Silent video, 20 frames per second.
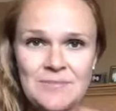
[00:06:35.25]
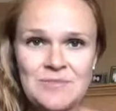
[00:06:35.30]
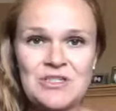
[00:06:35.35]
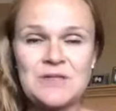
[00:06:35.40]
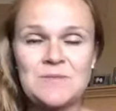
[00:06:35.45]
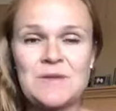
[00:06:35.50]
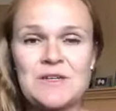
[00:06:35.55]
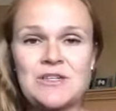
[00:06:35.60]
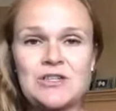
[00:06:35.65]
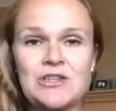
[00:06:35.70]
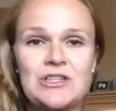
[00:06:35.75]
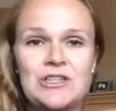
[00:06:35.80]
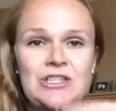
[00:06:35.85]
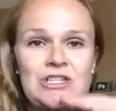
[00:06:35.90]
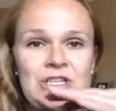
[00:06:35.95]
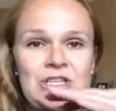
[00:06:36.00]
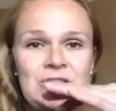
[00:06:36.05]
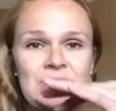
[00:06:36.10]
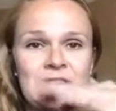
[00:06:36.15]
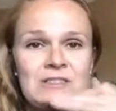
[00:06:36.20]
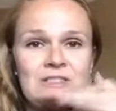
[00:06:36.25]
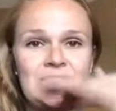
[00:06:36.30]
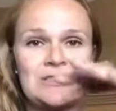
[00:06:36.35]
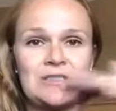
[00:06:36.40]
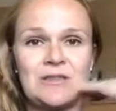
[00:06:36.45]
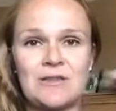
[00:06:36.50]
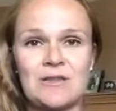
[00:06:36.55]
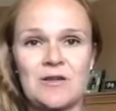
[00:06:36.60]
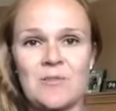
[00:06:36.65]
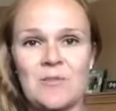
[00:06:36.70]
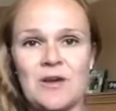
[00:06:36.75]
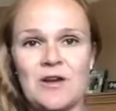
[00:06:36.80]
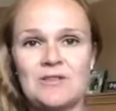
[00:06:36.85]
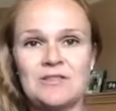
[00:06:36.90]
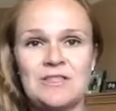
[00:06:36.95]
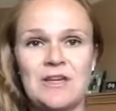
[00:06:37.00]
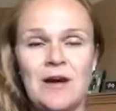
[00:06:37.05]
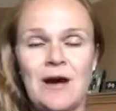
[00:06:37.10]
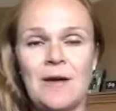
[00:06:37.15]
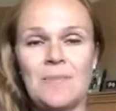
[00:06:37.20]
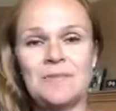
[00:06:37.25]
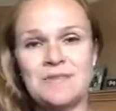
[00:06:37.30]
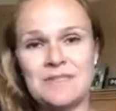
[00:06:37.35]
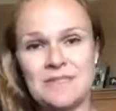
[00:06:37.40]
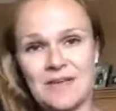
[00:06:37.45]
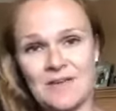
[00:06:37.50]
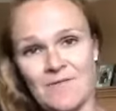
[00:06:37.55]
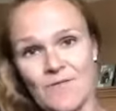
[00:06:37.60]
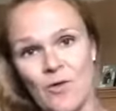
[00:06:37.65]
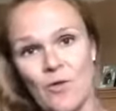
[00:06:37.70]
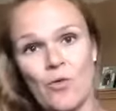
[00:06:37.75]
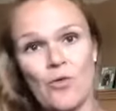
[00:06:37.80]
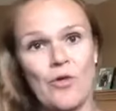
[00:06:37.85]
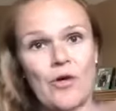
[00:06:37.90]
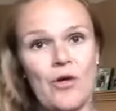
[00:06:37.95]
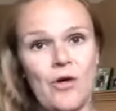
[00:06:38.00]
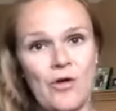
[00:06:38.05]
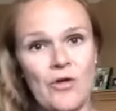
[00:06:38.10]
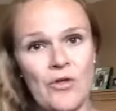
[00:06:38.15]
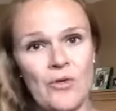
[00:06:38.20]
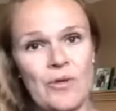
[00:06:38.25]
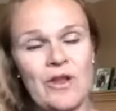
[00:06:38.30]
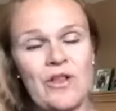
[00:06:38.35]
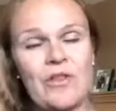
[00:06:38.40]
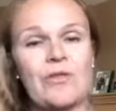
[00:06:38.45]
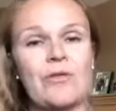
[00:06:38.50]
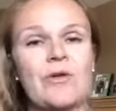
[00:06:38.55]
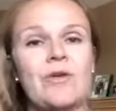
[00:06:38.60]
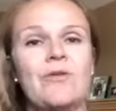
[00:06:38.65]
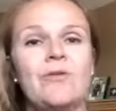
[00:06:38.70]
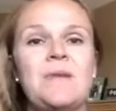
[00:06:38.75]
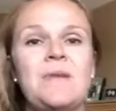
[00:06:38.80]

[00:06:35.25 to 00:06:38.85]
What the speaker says: just make sure the cheese is just a little bit on top instead of all the way through,